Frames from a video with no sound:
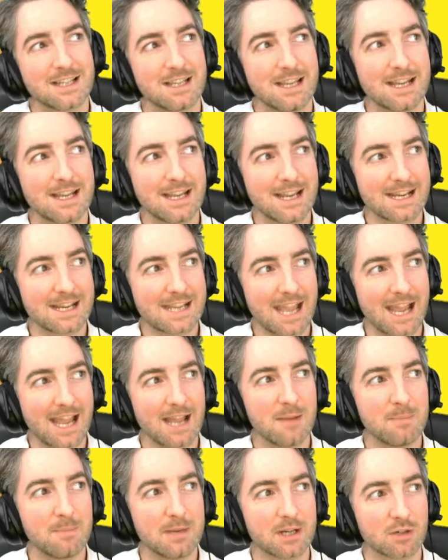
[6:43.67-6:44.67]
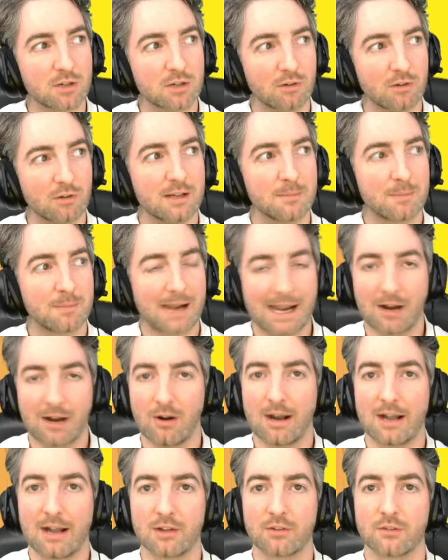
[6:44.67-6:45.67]
It can be a great
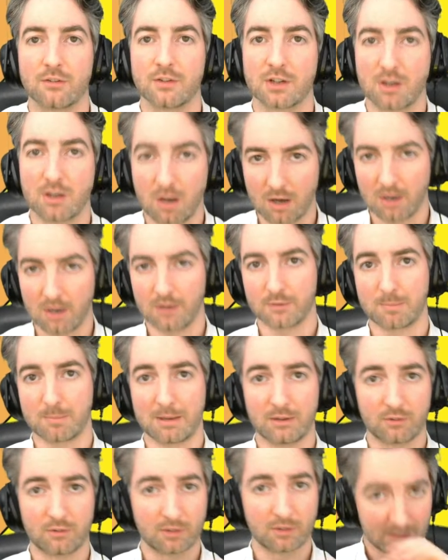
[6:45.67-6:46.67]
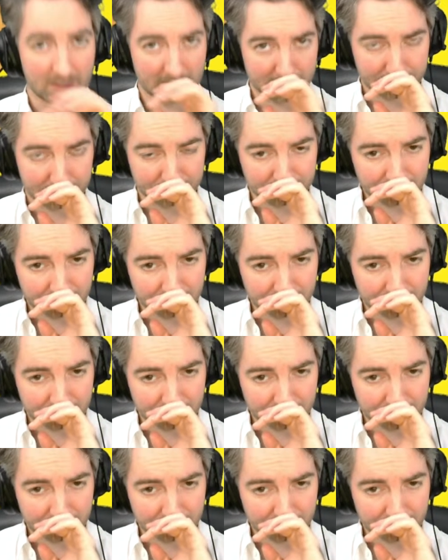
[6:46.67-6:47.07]
powerhouse of a card, basically.